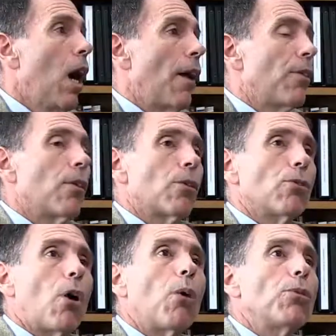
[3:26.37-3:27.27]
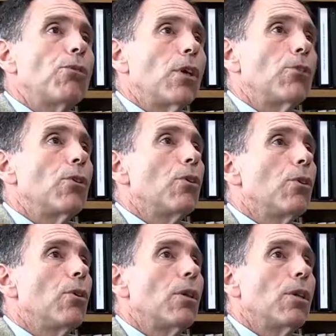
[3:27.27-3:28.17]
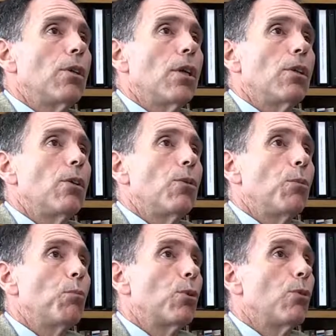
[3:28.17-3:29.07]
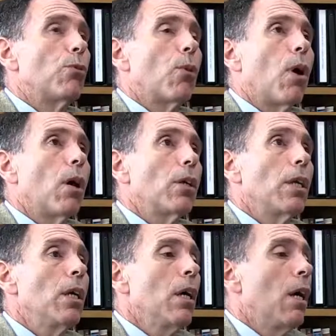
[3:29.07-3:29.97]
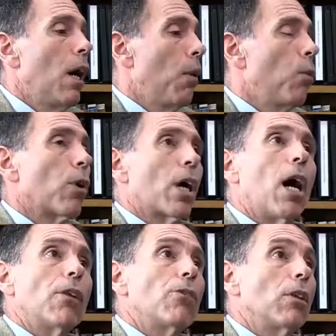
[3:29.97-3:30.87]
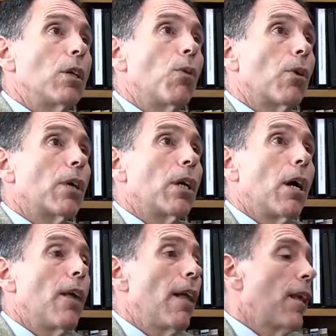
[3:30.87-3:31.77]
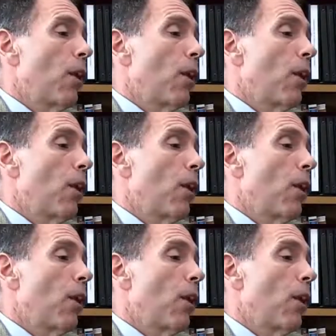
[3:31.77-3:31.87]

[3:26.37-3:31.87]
I think there's always things you can do to continue to improve quality. We're constantly working on that.